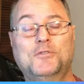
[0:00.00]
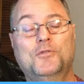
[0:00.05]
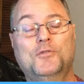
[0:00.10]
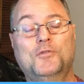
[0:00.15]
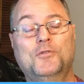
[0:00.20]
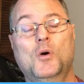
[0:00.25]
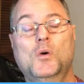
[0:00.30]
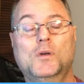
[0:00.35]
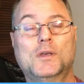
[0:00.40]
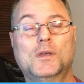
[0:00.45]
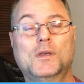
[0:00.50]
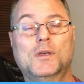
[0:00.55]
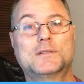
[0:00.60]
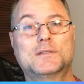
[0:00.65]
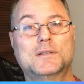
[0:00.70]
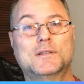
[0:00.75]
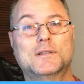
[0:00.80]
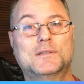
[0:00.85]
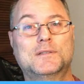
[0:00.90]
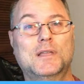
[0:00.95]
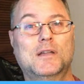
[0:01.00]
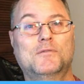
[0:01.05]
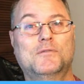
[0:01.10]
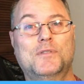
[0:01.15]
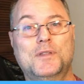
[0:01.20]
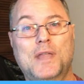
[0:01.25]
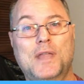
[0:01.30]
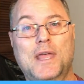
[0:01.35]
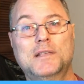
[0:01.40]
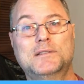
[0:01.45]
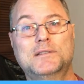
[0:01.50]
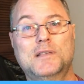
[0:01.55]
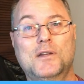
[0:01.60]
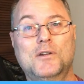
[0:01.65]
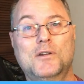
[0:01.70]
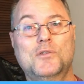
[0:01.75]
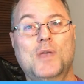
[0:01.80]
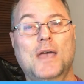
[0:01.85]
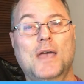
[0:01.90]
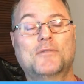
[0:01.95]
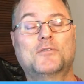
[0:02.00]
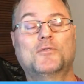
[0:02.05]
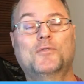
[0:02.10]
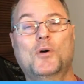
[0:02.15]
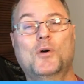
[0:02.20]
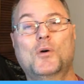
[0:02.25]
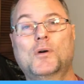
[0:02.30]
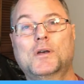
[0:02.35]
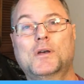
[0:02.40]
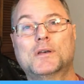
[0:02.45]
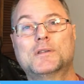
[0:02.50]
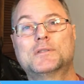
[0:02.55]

you have to focus on the Prince of Peace.